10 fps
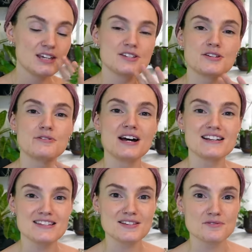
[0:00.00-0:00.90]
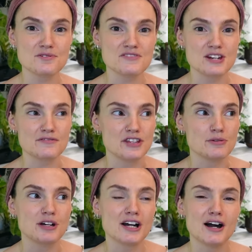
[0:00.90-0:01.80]
So that's the sort of stuff that you
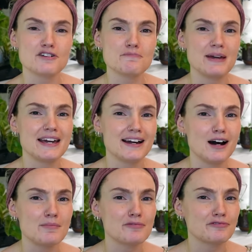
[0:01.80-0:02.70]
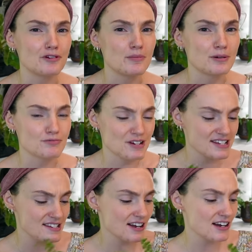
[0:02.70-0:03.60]
can kind of pick up from
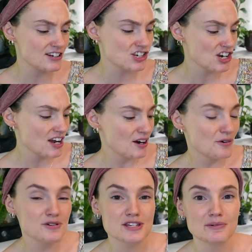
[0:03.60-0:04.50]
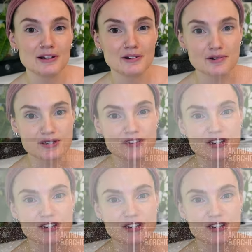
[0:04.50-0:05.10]
research. Also, a lot of the